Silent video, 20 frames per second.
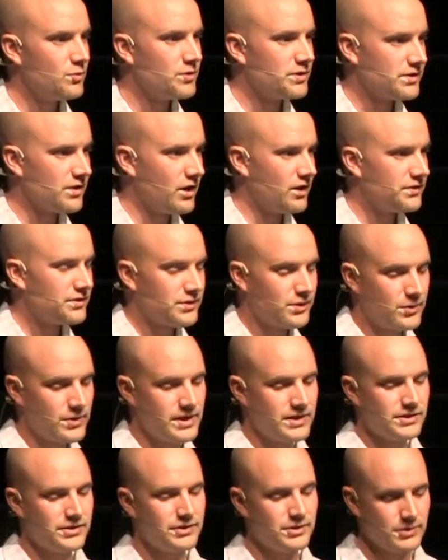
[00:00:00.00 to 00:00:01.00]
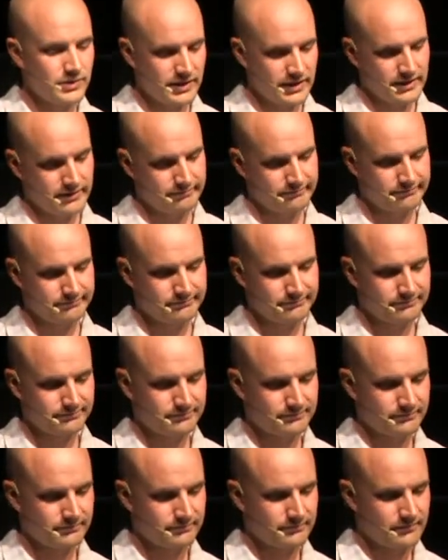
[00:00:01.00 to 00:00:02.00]
was also his duty.
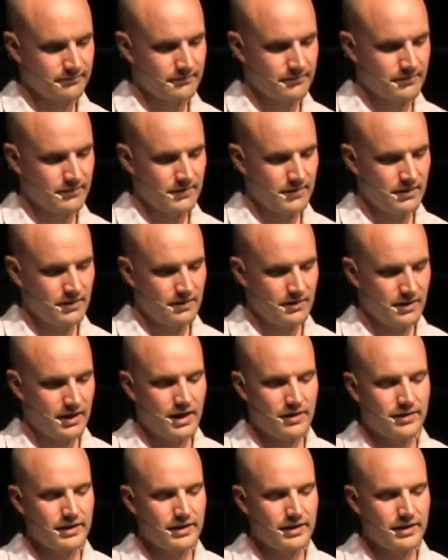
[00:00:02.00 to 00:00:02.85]
And